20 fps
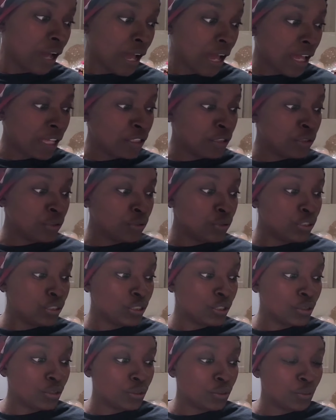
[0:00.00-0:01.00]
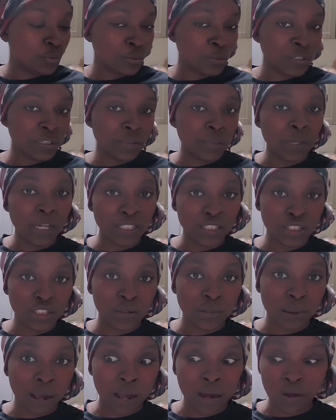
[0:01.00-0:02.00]
I used to pre-measure
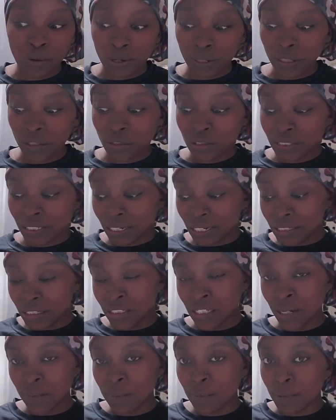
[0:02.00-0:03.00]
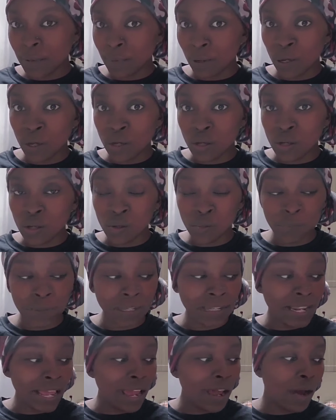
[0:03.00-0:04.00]
my oils in a separate bowl,
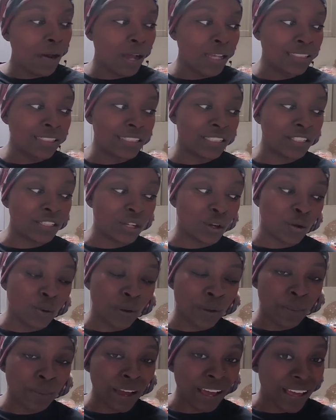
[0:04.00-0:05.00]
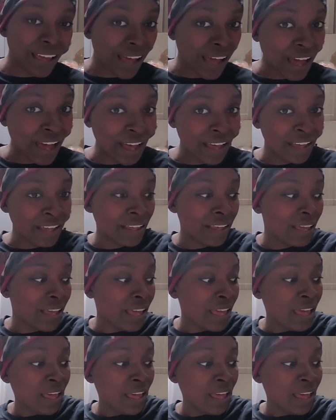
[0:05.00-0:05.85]
but now I just know it by eye